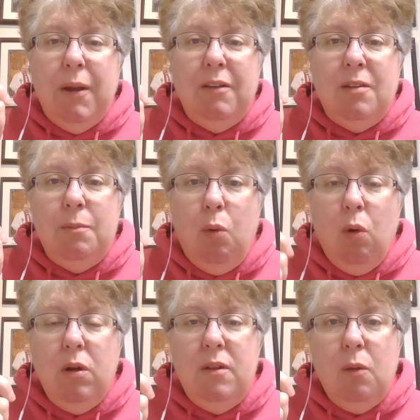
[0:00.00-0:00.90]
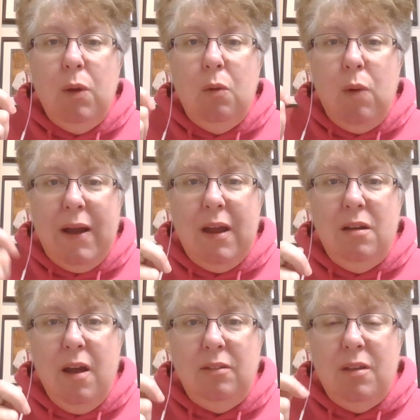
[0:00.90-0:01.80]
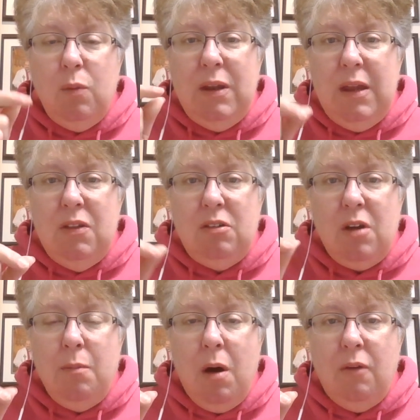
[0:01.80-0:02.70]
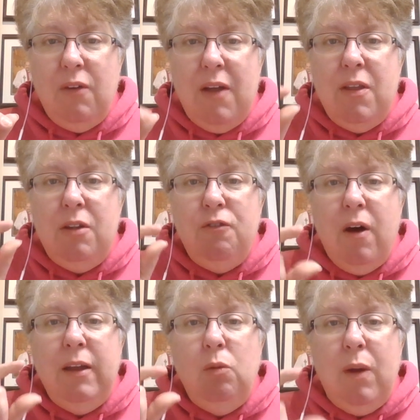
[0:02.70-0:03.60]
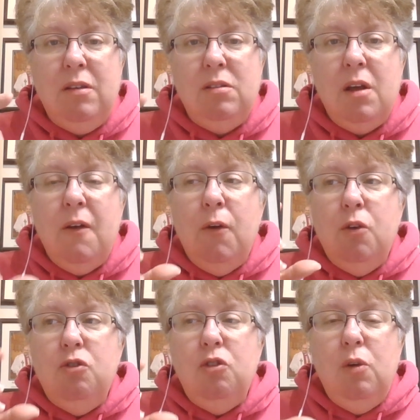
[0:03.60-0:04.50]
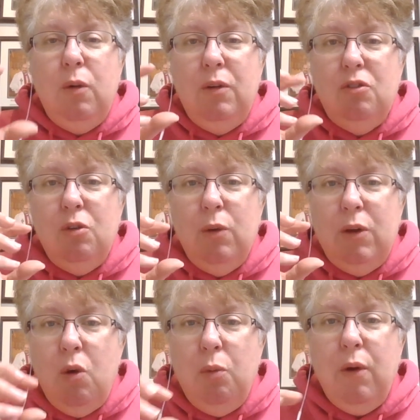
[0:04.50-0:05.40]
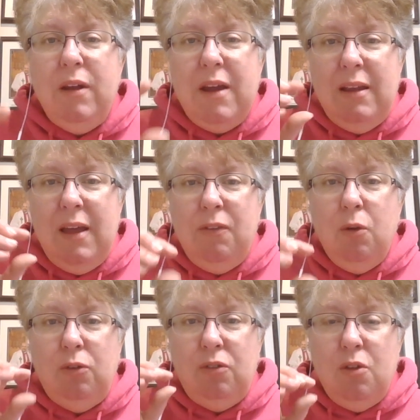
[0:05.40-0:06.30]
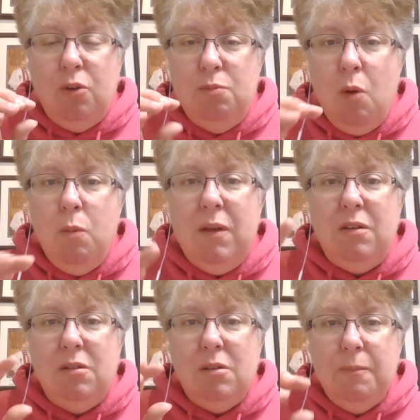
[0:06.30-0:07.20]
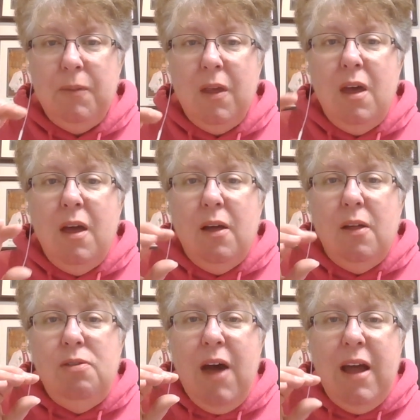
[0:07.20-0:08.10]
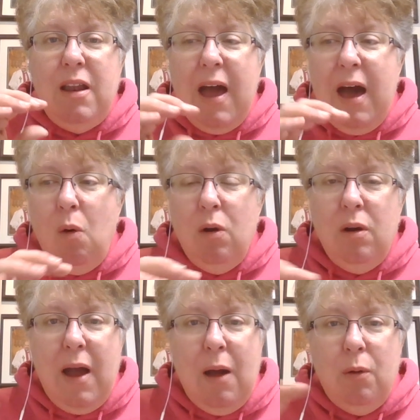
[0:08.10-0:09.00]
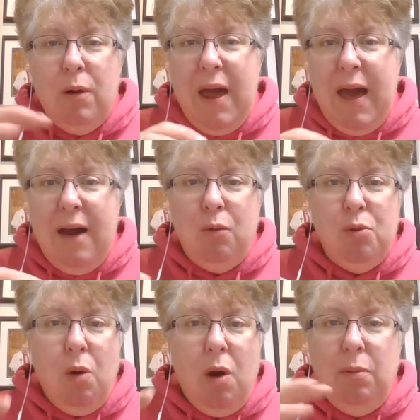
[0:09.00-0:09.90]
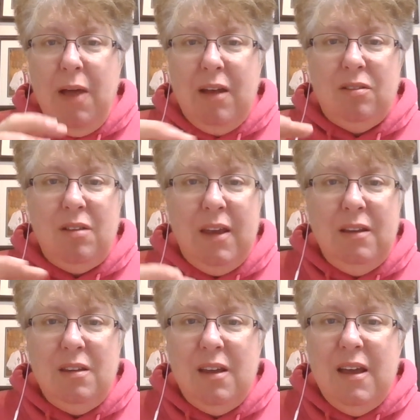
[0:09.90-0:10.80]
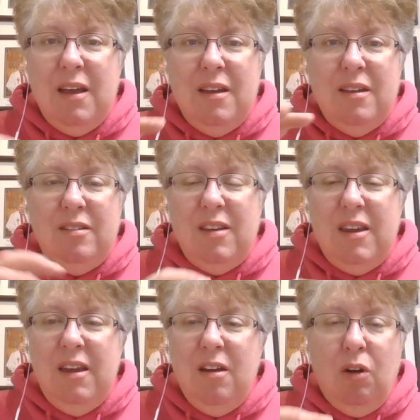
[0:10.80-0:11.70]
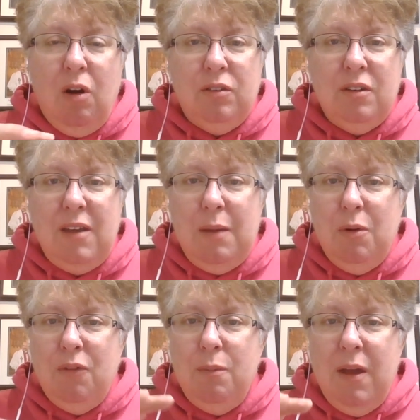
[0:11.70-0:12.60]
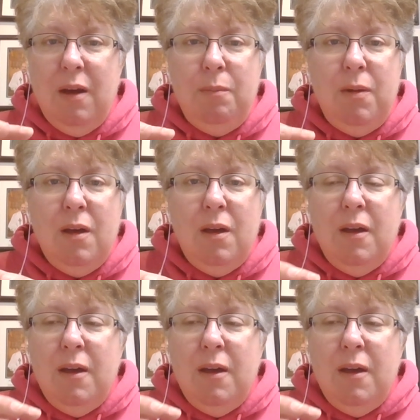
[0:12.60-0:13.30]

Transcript: But it's important that we recognize that we need the time off and then find ways to recuperate and get those moments. That hour and a half with Rob last night, sitting across the table from him,